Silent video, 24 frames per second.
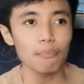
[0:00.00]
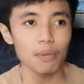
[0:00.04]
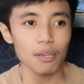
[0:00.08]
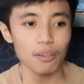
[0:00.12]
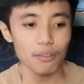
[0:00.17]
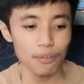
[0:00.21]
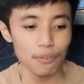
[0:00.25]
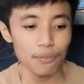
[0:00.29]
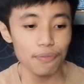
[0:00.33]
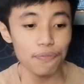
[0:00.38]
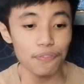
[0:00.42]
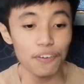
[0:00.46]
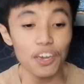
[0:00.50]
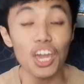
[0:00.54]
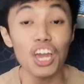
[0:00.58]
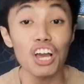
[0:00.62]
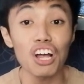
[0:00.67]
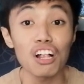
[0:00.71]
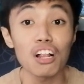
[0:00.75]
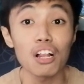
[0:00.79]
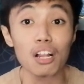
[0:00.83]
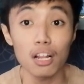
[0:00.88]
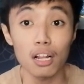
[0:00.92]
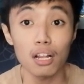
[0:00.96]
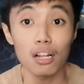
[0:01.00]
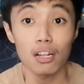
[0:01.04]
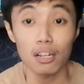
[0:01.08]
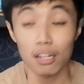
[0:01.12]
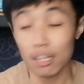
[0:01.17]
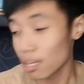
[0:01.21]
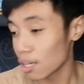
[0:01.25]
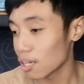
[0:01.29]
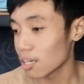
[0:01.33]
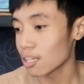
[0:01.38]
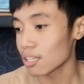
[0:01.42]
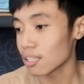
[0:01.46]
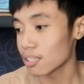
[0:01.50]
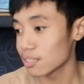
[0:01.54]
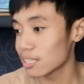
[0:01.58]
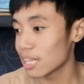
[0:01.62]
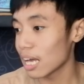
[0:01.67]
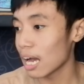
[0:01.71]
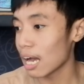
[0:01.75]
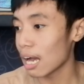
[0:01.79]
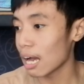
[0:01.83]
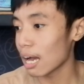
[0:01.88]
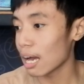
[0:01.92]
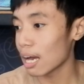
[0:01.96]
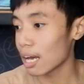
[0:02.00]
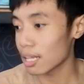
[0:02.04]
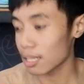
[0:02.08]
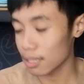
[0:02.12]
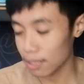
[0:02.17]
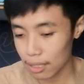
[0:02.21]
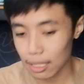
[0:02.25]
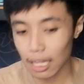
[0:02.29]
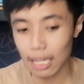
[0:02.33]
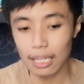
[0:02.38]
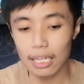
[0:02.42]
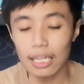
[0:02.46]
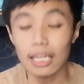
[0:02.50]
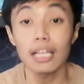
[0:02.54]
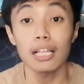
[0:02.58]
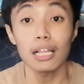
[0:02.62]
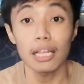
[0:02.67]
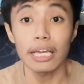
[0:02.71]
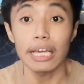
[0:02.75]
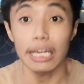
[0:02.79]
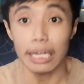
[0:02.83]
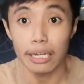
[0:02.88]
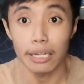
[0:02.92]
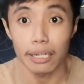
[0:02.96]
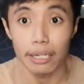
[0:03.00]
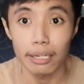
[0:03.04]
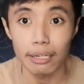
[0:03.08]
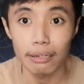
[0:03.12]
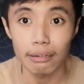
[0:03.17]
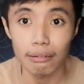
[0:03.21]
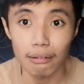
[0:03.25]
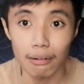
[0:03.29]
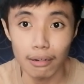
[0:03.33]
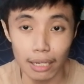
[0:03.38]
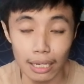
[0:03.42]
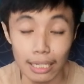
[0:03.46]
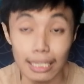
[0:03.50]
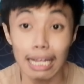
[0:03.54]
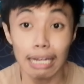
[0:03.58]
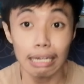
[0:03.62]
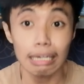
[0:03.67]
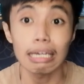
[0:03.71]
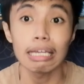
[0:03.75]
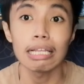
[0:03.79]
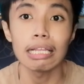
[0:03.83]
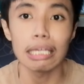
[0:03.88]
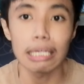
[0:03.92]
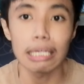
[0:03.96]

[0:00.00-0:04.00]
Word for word: me feel the killing, okay, the